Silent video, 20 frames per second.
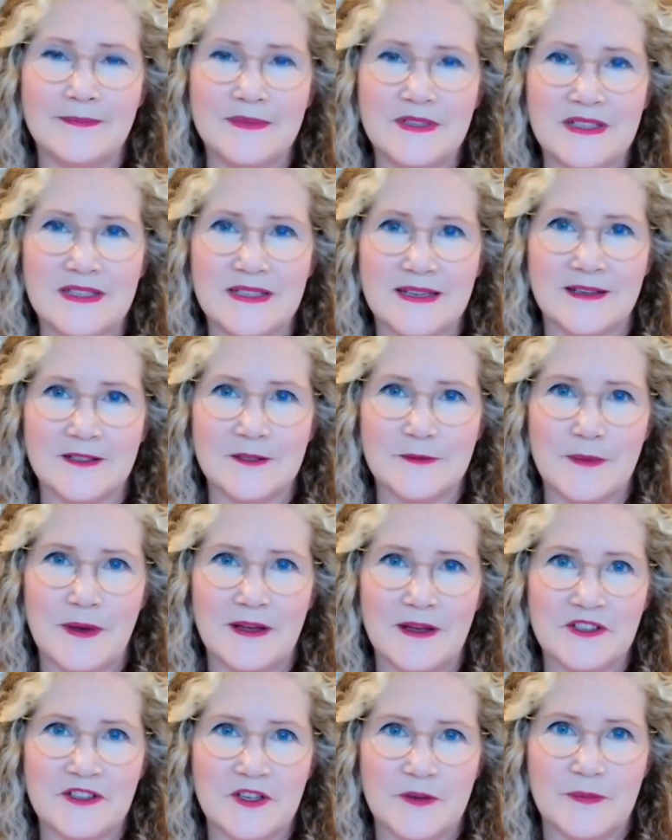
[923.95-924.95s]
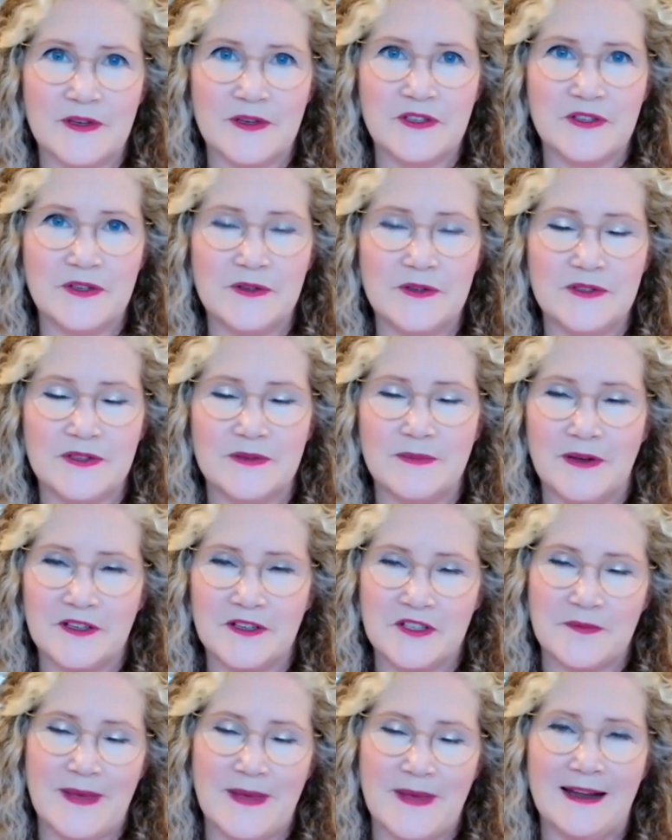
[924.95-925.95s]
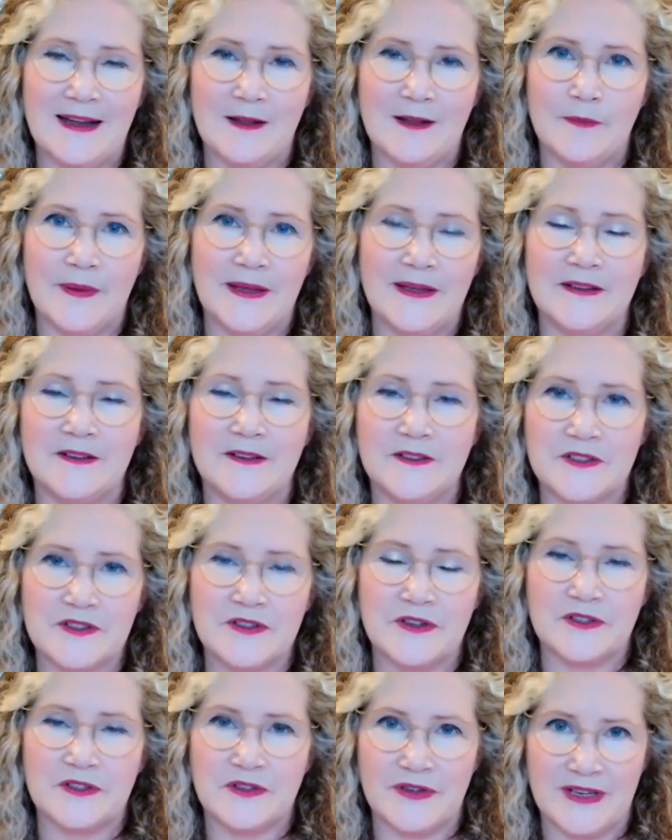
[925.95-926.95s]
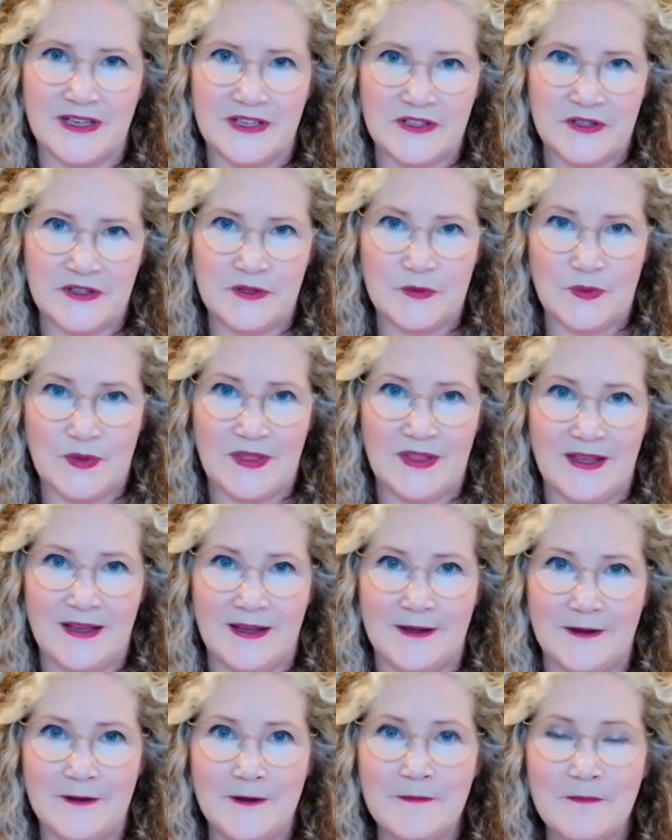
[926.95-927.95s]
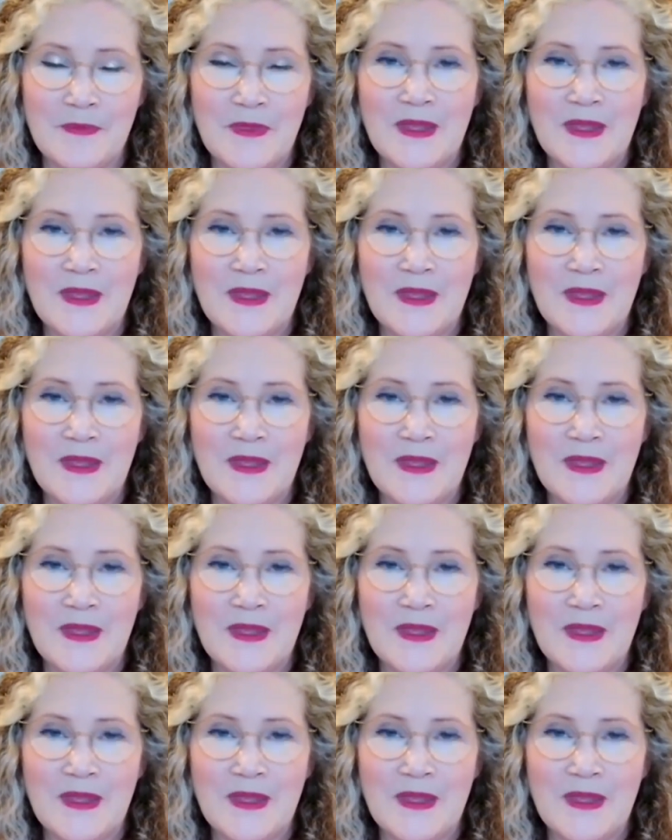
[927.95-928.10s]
discuss partnership issues and partnership LLP and structuring issues with you.